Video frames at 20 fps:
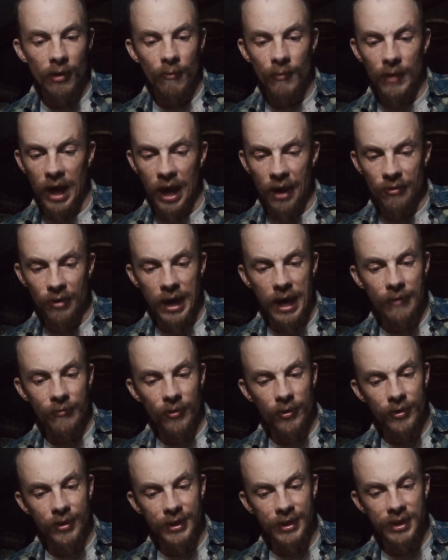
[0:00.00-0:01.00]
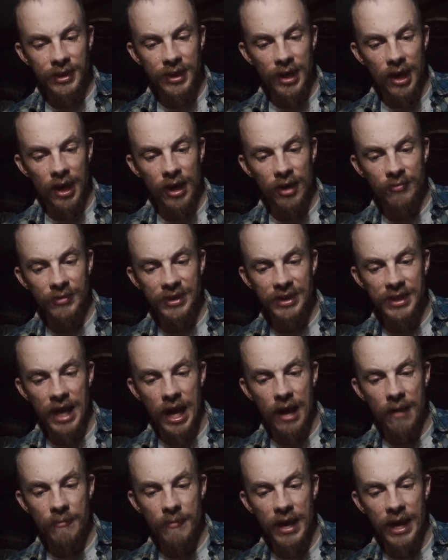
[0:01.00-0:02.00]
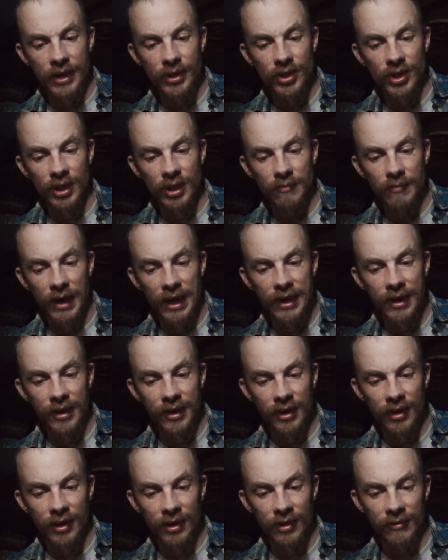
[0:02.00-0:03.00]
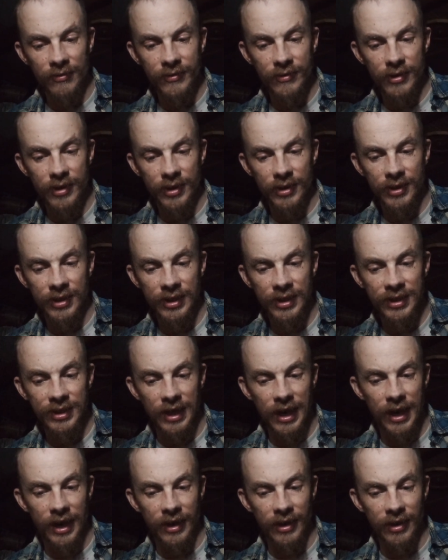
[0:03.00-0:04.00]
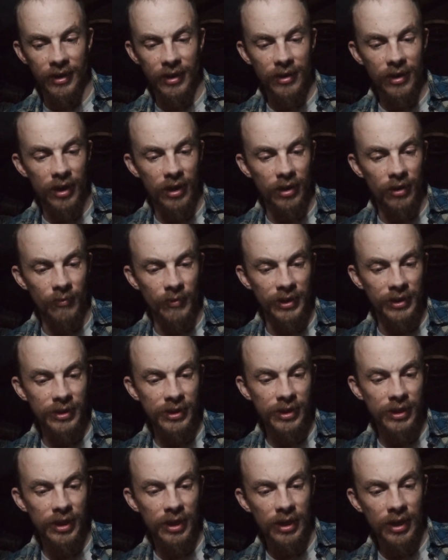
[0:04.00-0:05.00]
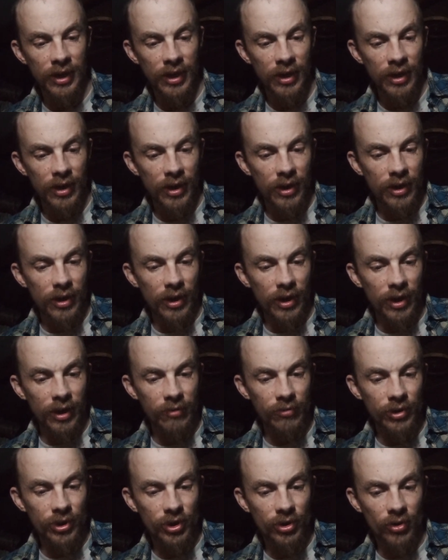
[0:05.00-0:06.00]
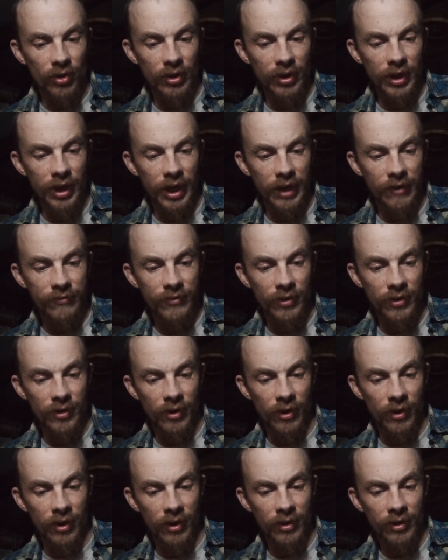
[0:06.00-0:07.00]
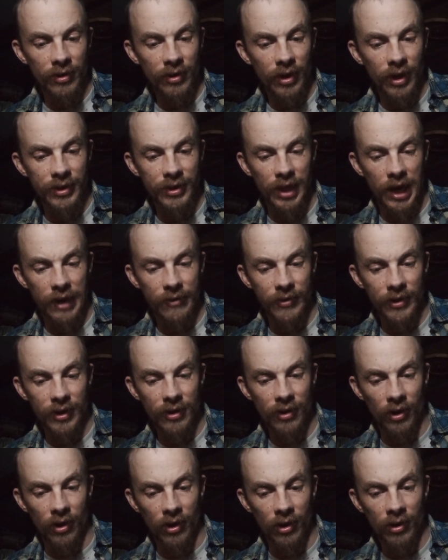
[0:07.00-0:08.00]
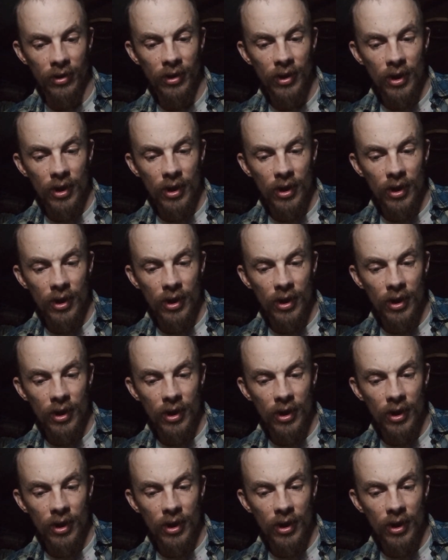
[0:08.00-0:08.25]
My arrival in this town was not mentioned by any of the society columnists. It was shortly after dawn, as I recall,